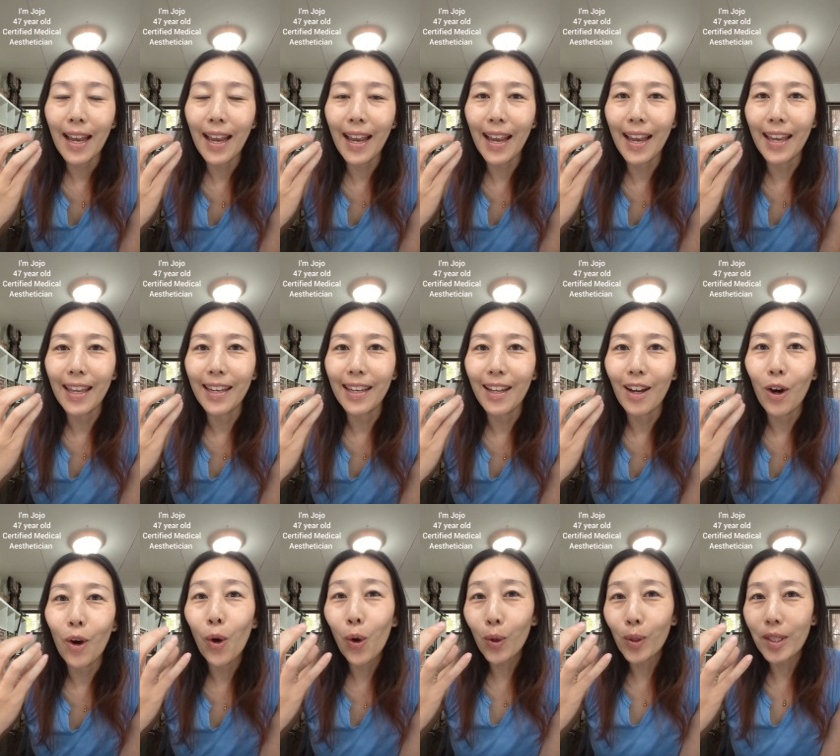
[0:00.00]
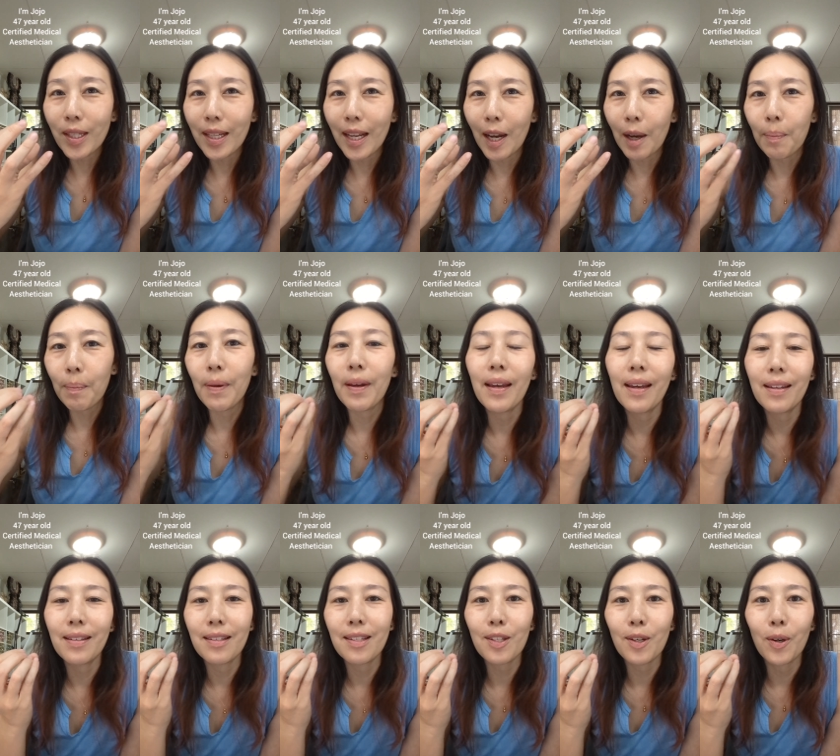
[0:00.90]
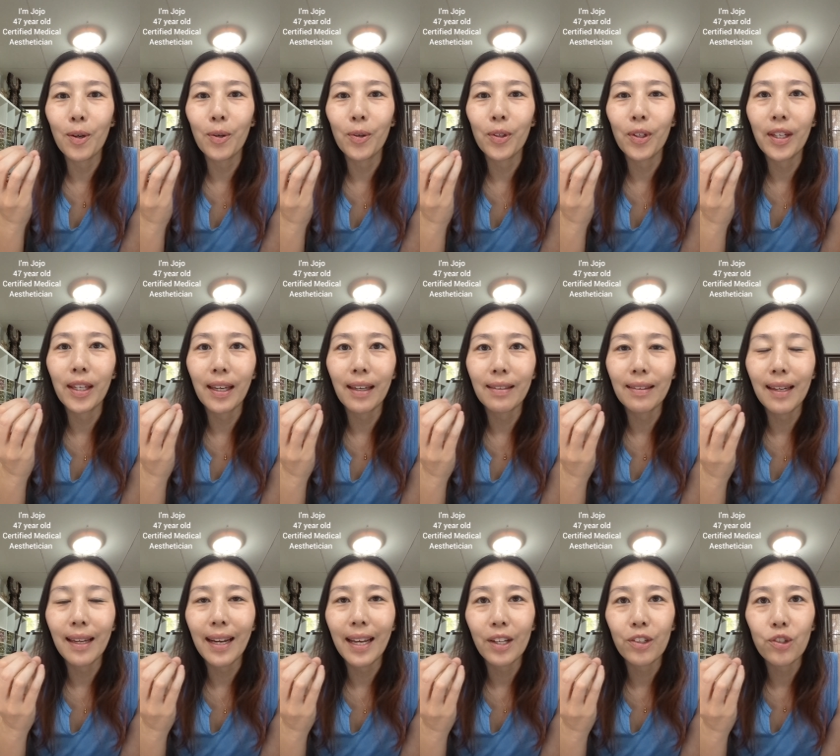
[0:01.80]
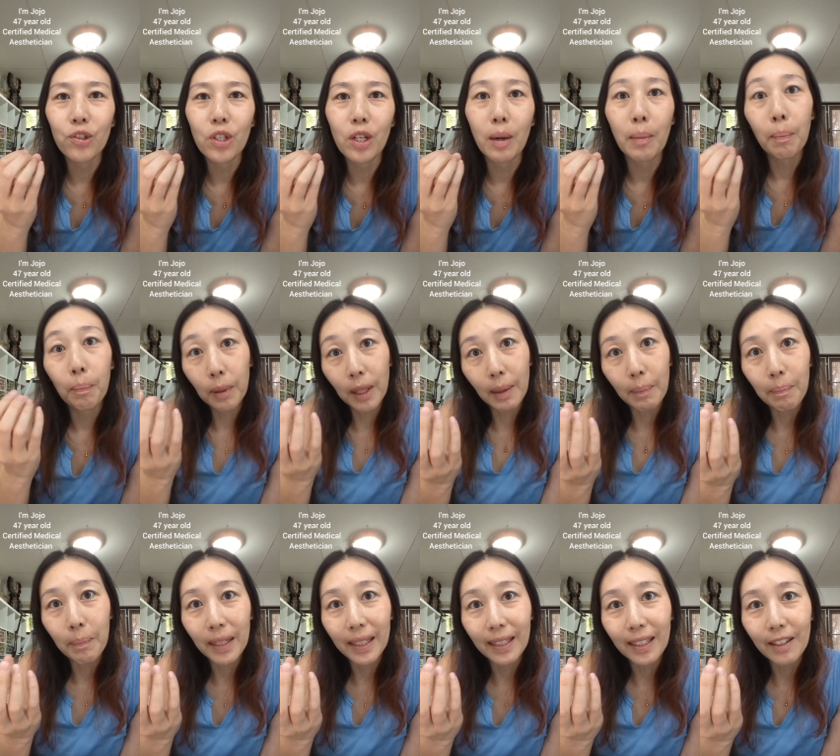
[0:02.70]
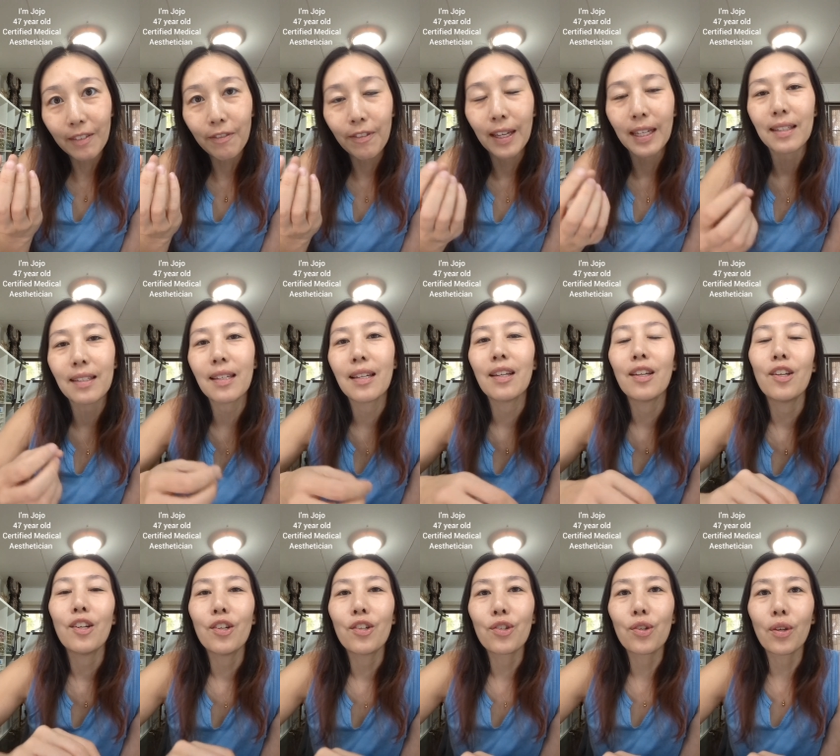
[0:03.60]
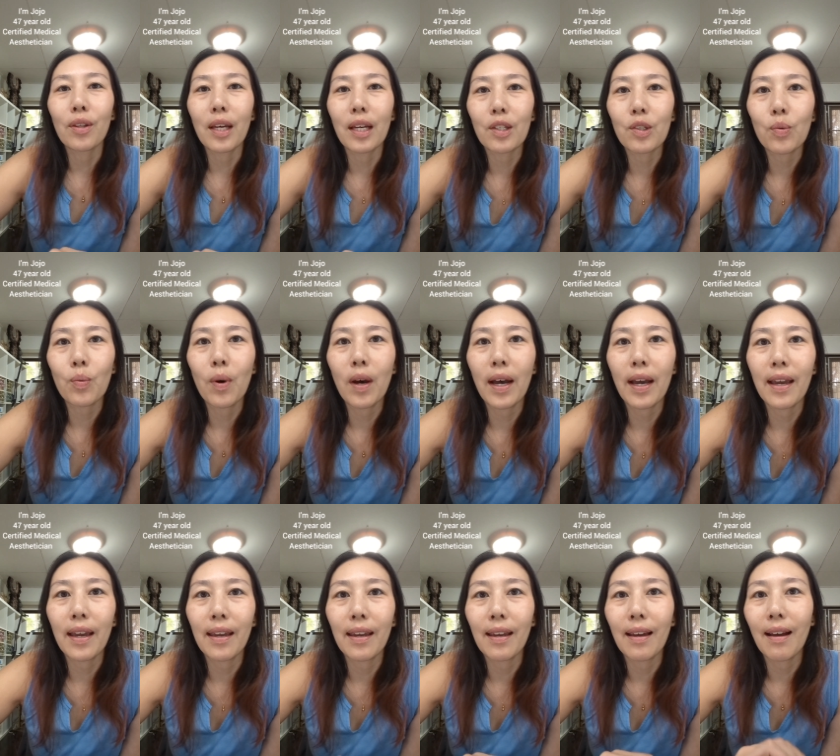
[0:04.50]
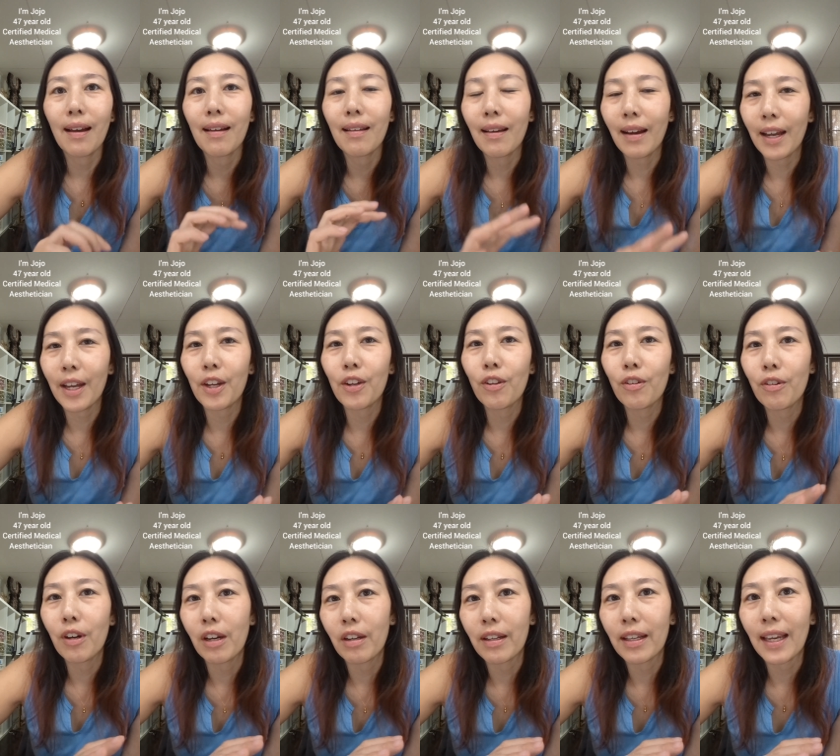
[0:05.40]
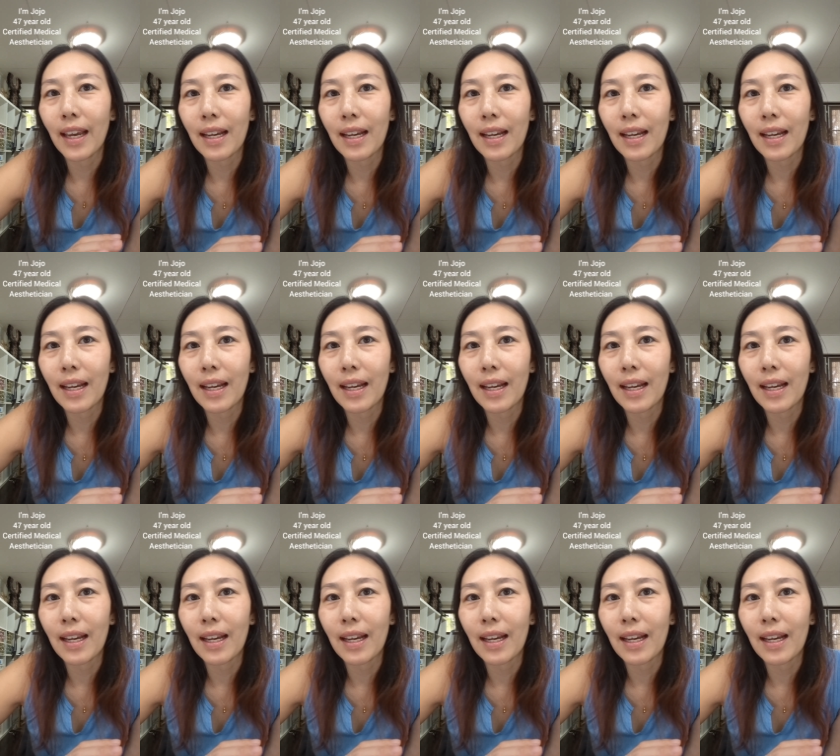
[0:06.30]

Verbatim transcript: and holds it up and so you get that extra plumping effect. So that's why hyaluronic